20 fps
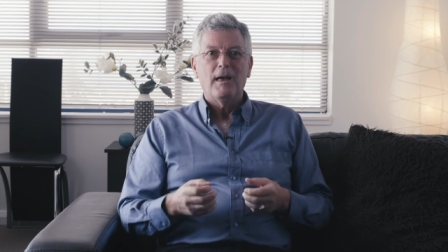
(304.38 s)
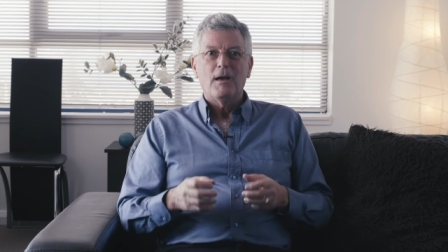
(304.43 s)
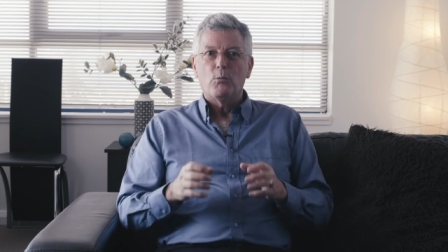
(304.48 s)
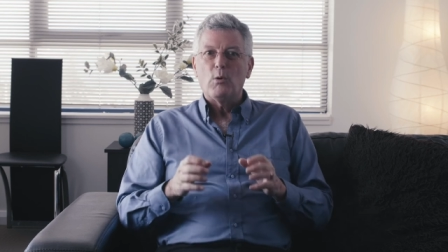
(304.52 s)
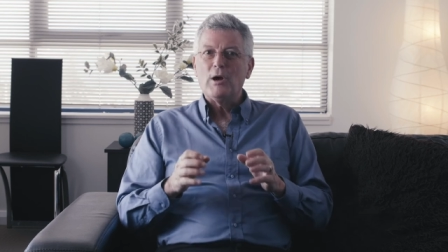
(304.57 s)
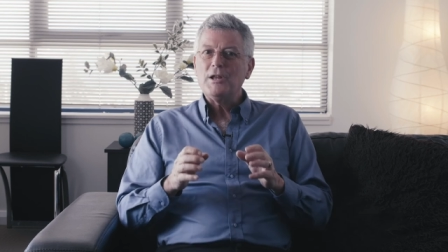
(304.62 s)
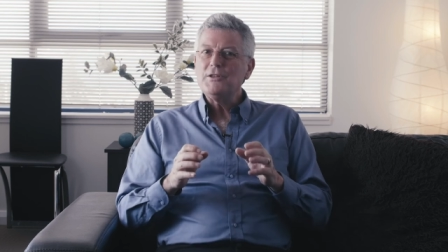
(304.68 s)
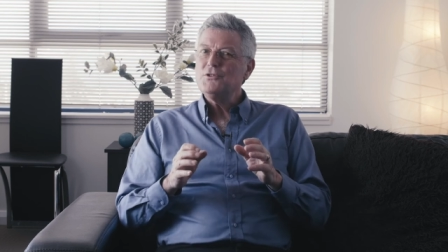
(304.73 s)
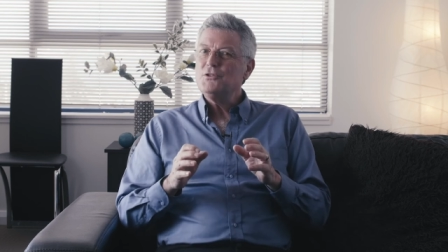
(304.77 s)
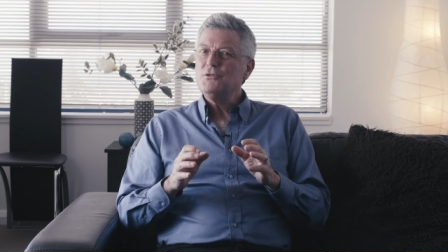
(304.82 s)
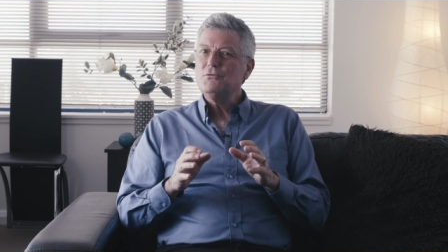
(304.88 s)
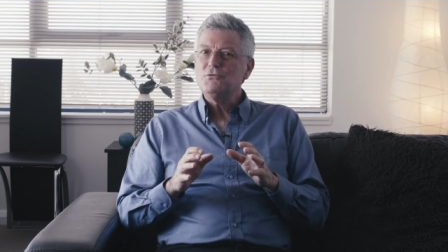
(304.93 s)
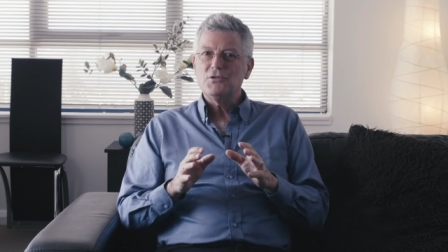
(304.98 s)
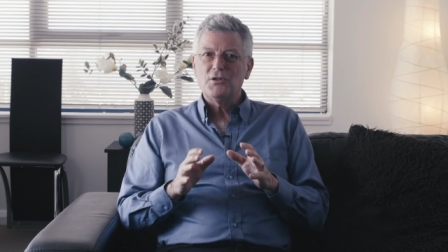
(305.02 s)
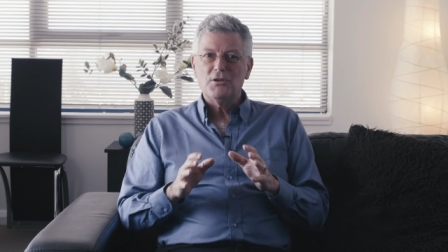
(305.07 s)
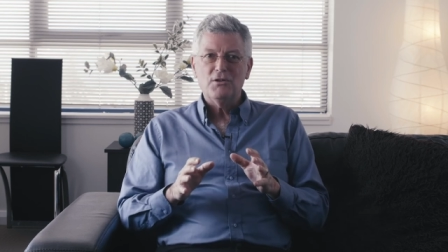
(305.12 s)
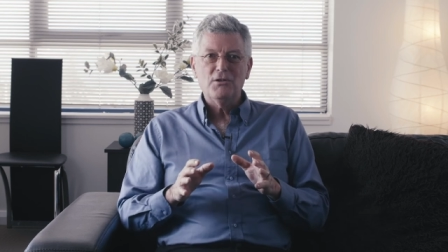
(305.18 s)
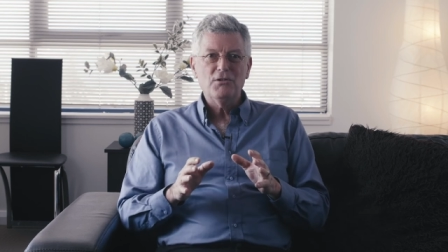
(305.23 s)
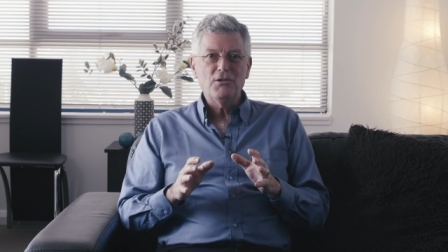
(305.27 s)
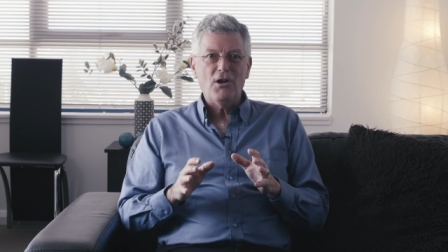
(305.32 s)
Once you
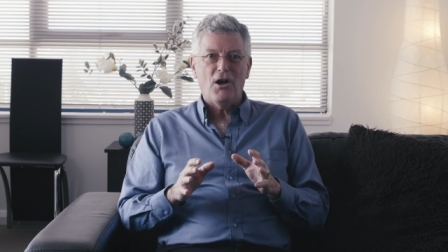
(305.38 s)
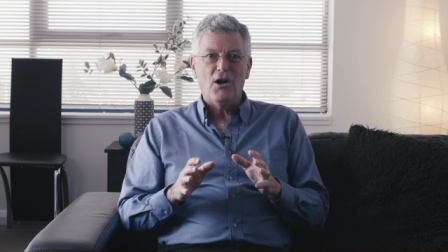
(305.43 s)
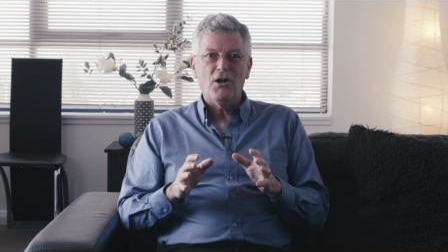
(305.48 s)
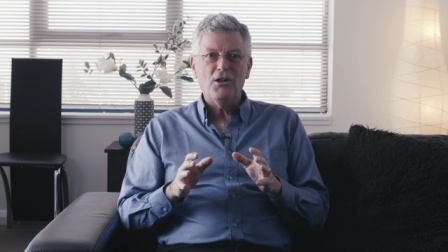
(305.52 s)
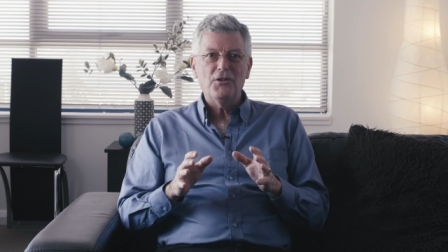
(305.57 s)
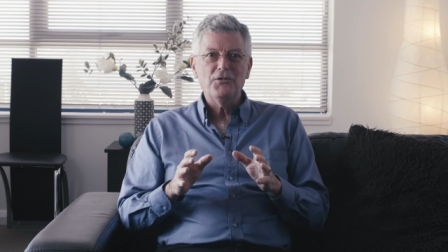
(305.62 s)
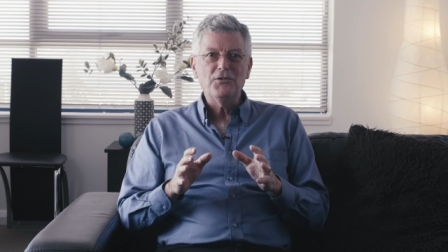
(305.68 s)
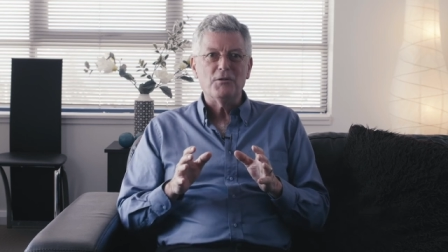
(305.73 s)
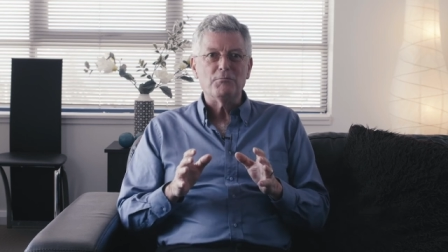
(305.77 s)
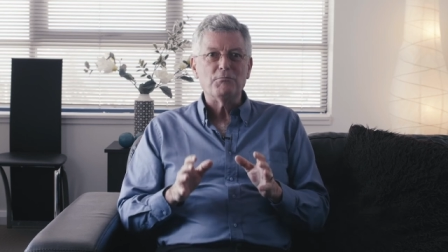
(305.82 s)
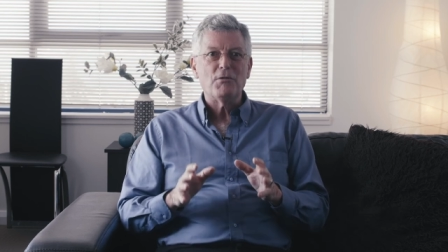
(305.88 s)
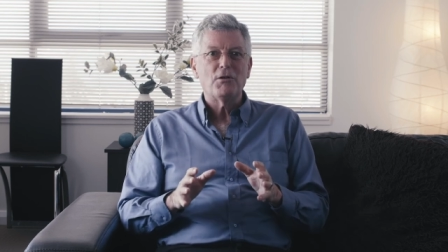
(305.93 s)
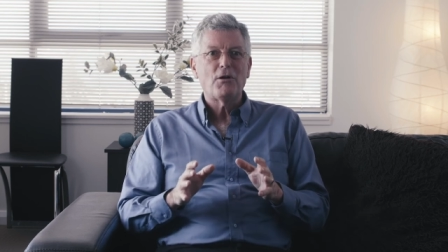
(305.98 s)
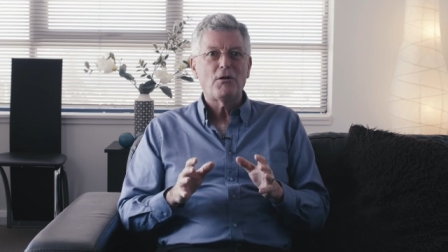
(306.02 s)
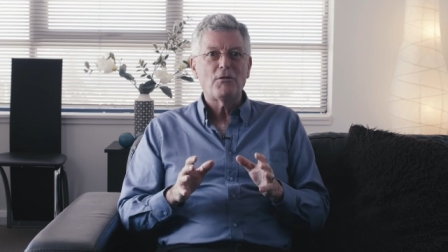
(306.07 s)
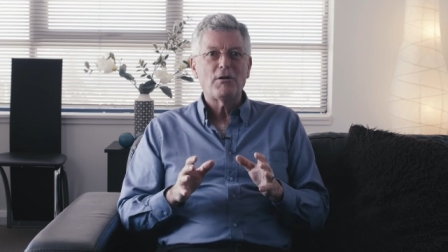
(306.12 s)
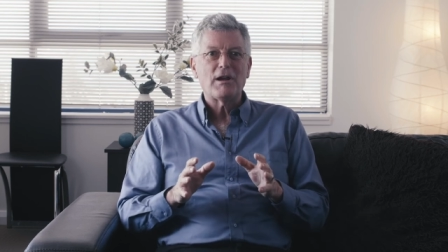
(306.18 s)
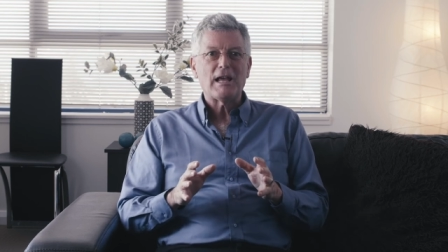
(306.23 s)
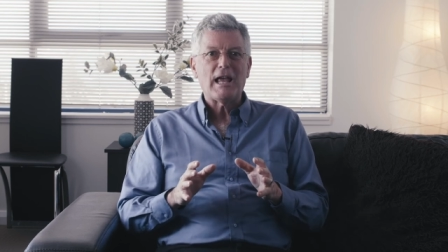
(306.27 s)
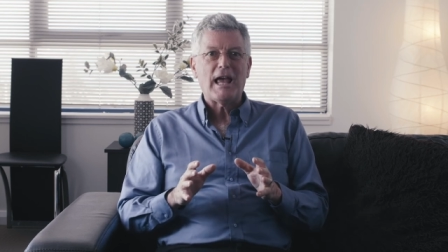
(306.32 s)
turn on the
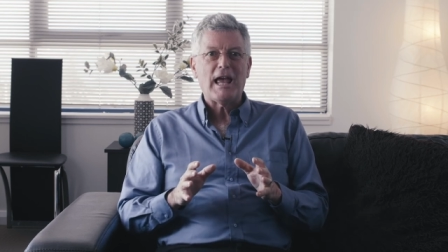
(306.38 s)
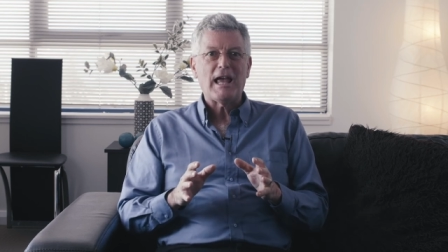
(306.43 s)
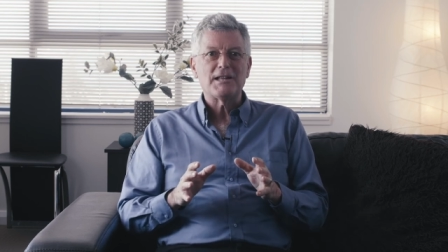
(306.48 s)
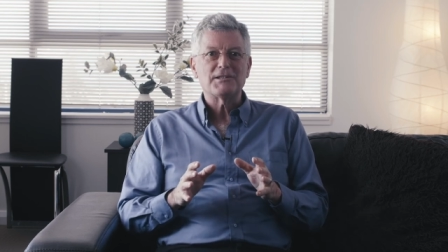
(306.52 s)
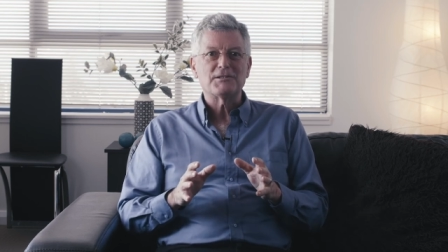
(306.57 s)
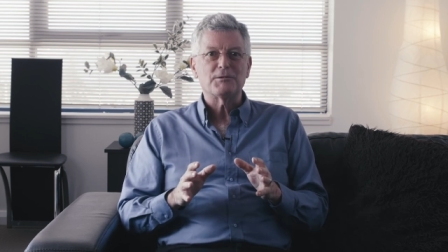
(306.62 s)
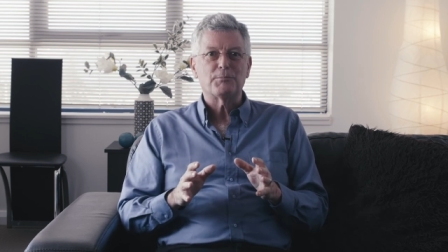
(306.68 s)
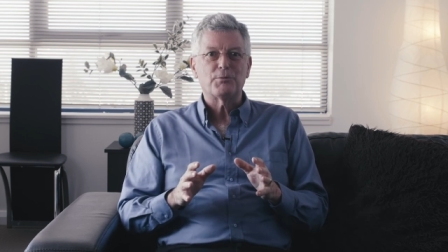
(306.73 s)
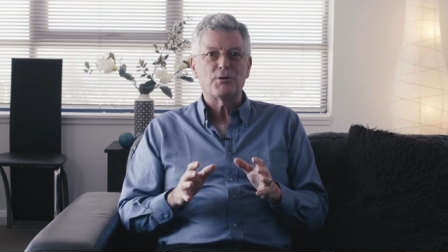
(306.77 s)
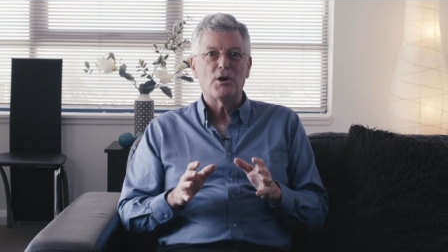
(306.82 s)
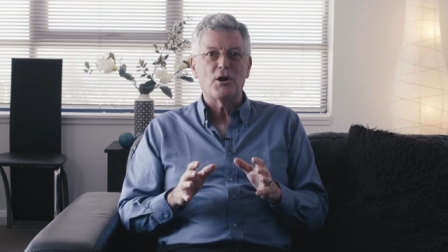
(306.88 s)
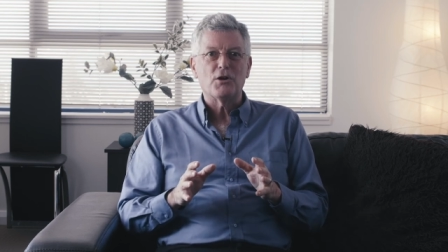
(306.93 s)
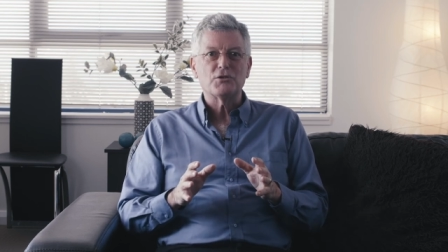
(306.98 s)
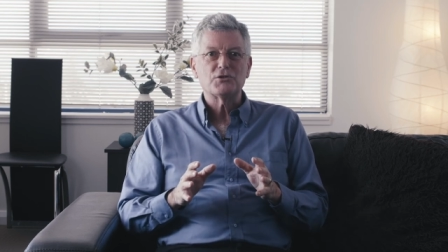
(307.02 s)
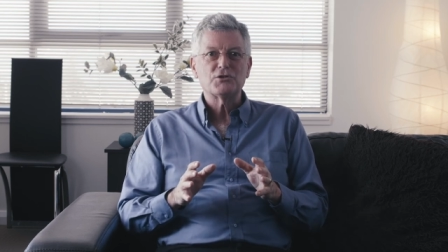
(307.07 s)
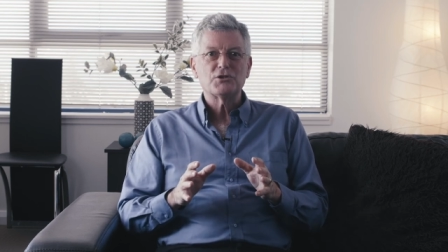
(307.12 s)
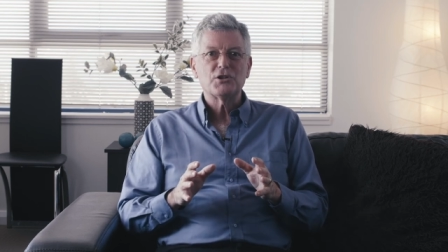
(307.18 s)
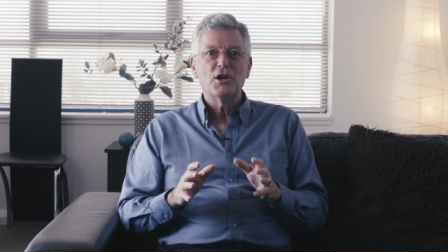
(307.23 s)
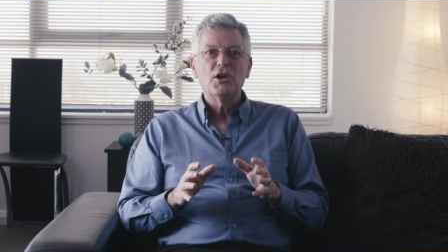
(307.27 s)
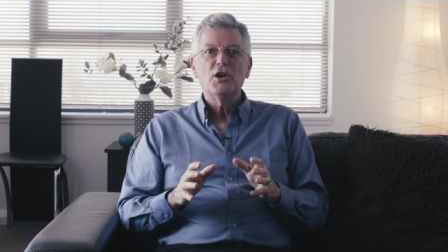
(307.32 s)
mirroring hands
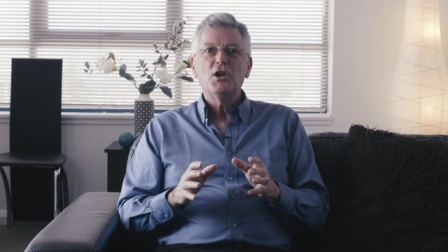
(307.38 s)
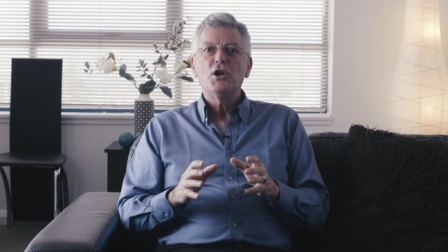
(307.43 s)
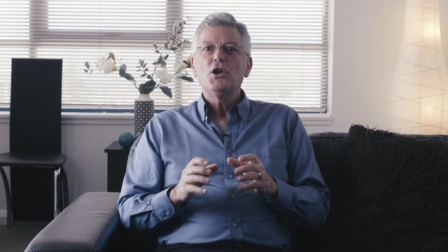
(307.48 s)
approach,